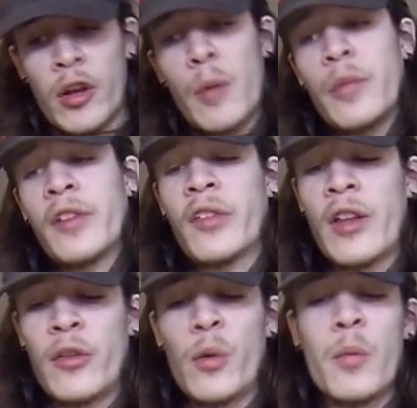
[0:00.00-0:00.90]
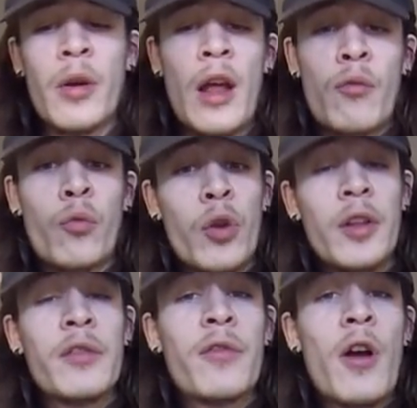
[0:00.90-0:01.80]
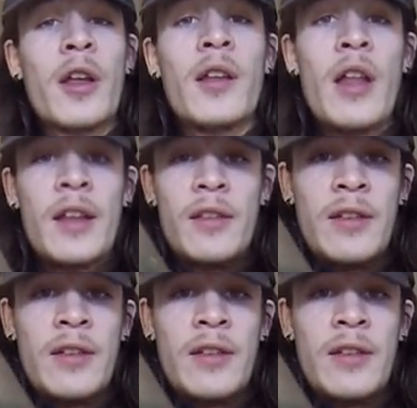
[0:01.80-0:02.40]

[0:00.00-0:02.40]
companies that do it, but I really fucking like the